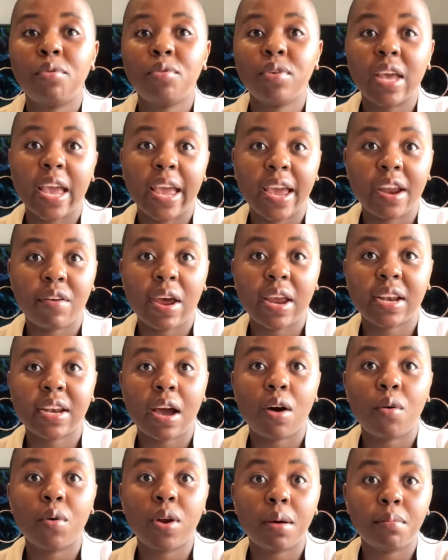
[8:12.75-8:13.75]
looking at right
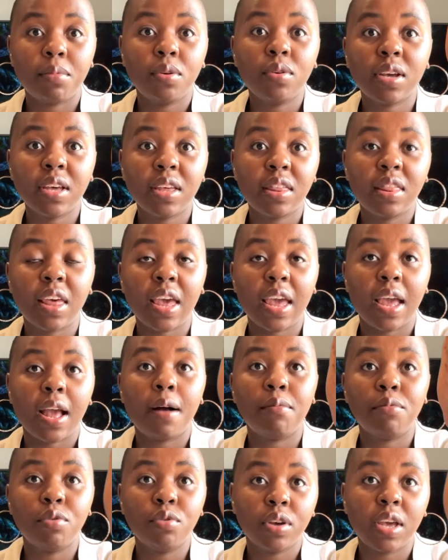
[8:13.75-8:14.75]
now. When I'm looking there,
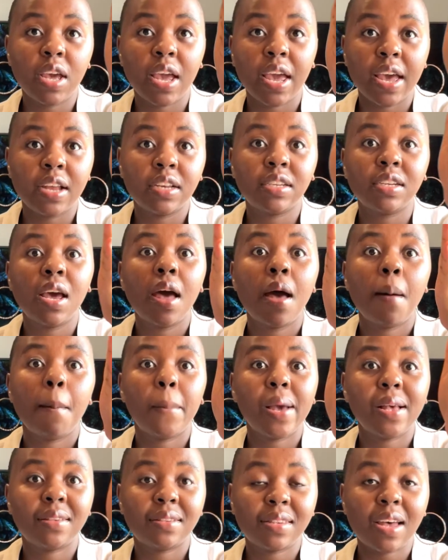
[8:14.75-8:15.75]
I'm looking at
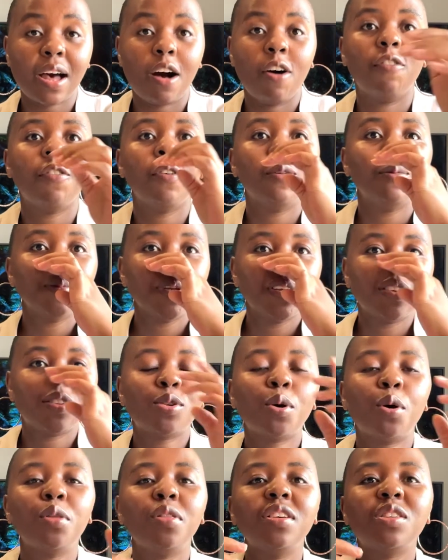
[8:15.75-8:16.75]
myself.
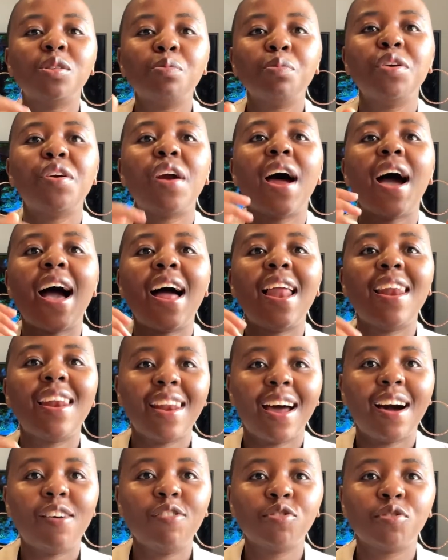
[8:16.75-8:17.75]
So this mirror
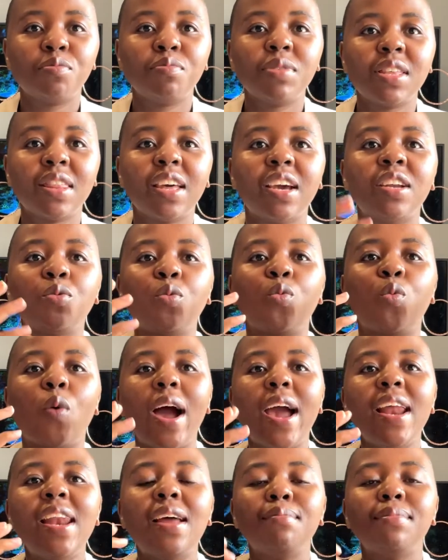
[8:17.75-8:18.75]
allows me that
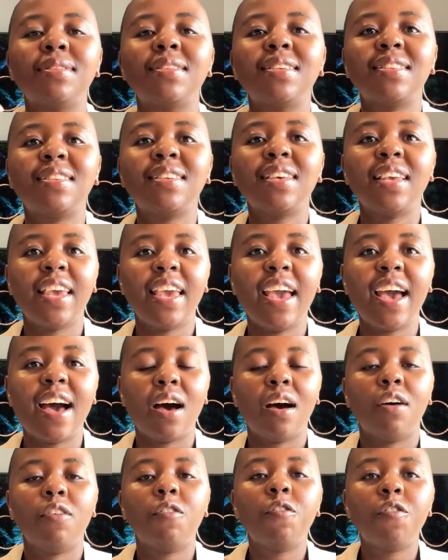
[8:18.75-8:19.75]
while I'm sitting
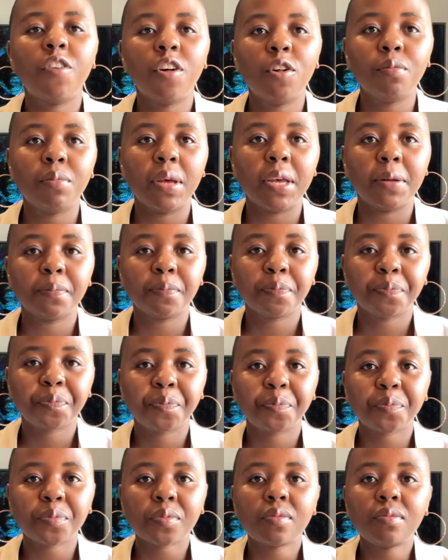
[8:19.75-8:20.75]
here filming,
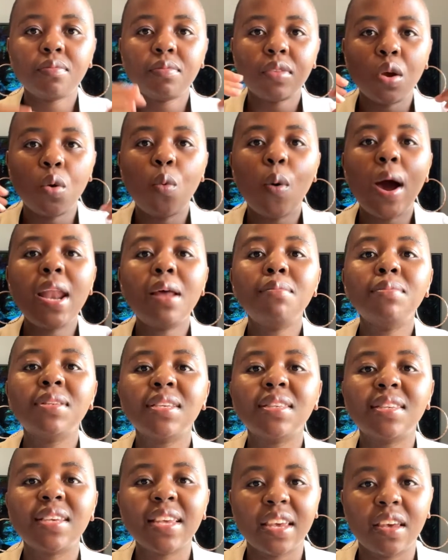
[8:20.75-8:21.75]

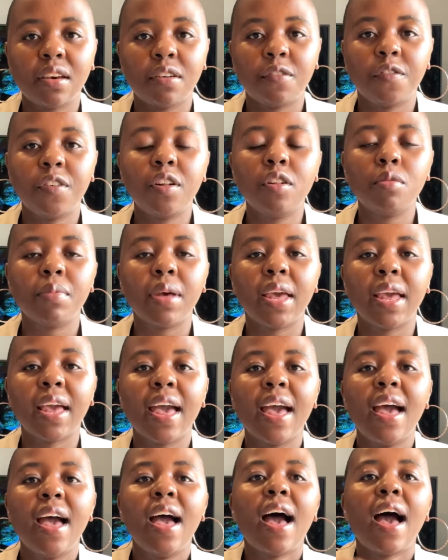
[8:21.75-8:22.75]

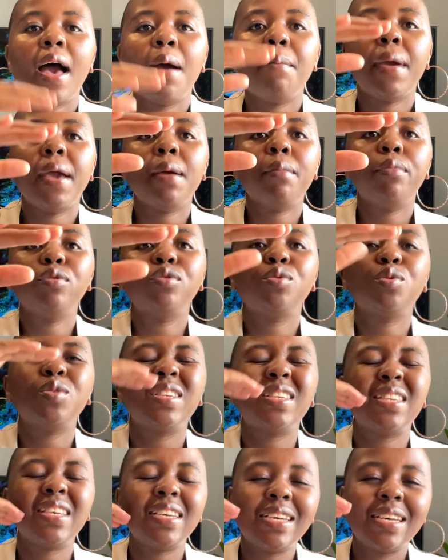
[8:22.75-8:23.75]
I'm able to
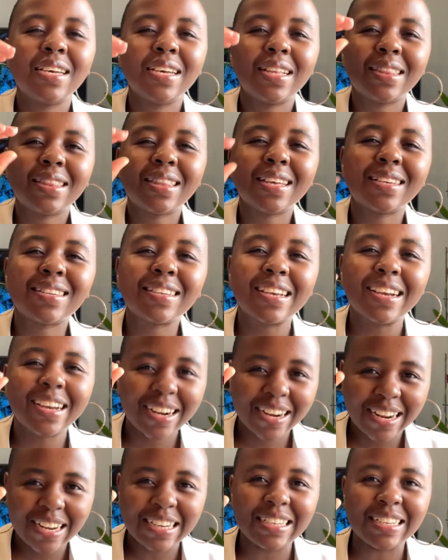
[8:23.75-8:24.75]
see the
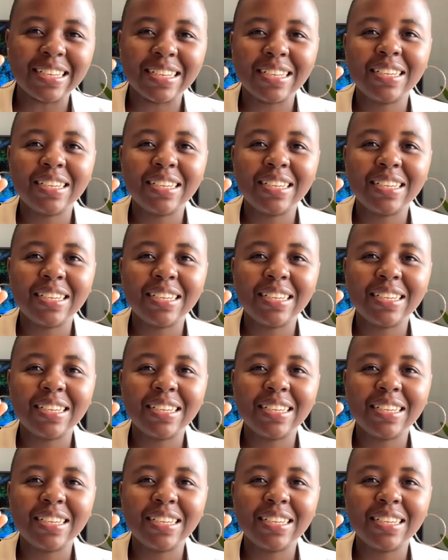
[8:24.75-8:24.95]
screen